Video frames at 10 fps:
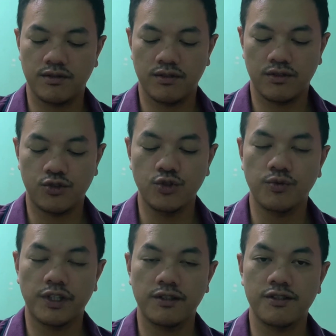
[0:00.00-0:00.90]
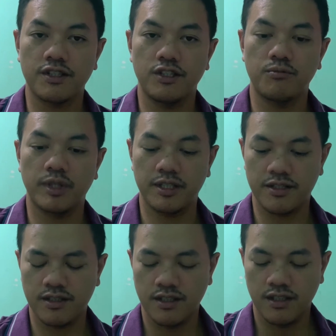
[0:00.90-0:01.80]
true wireless
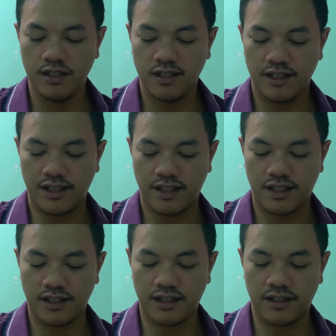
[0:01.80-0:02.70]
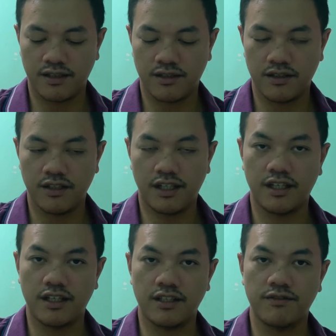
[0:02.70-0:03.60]
earbuds, and
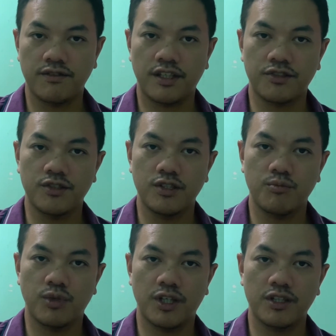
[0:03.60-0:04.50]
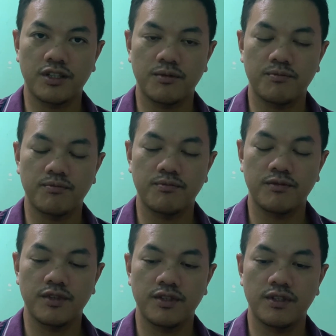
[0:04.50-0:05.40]
I've actually bought them
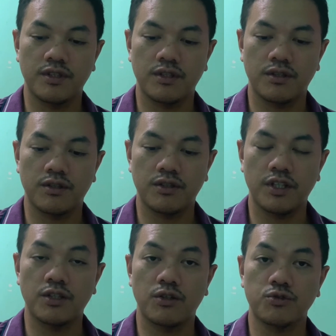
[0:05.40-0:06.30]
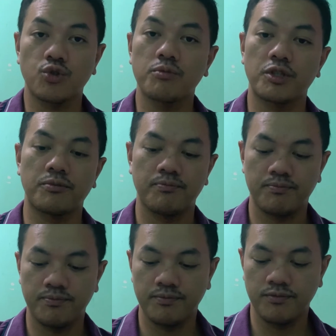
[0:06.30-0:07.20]
in October,
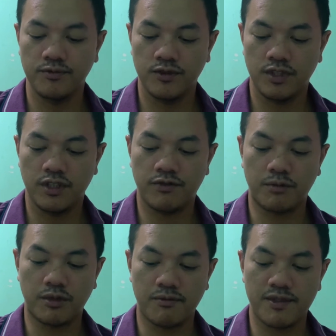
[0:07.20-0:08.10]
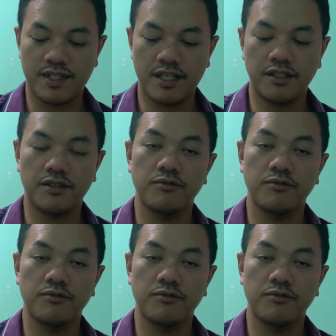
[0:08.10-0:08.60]
if I'm not mistaken.